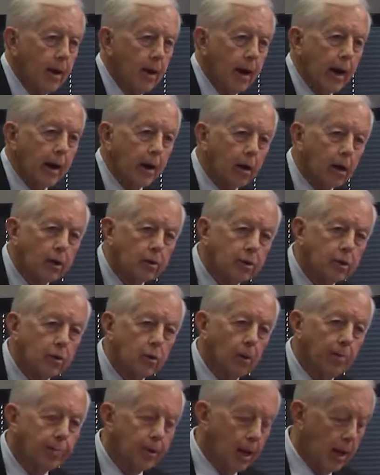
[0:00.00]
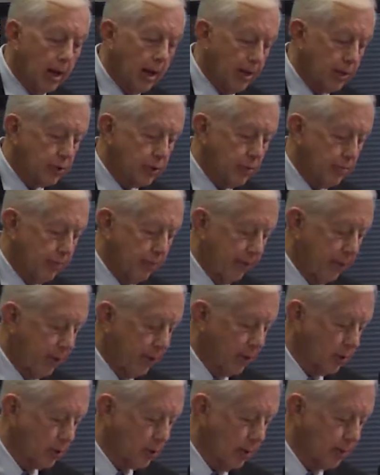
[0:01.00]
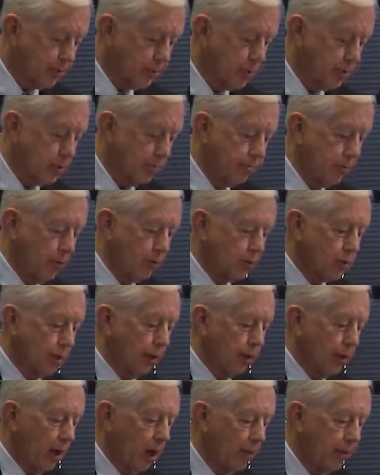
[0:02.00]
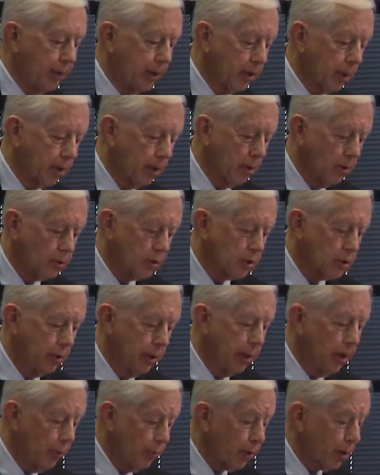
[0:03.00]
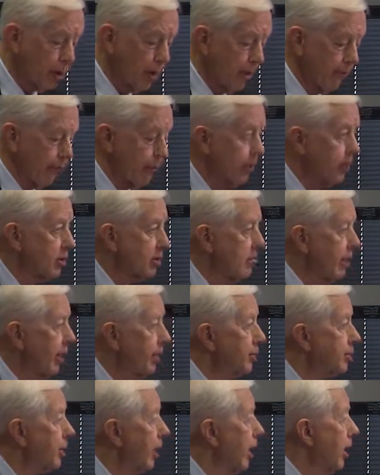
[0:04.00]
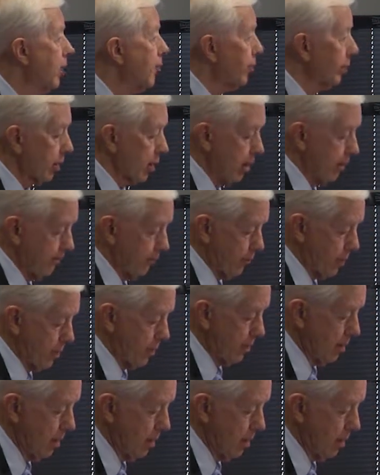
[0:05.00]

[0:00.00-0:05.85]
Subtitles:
And it also applies in preventing substance abuse and in helping those in recovery to maintain recovery.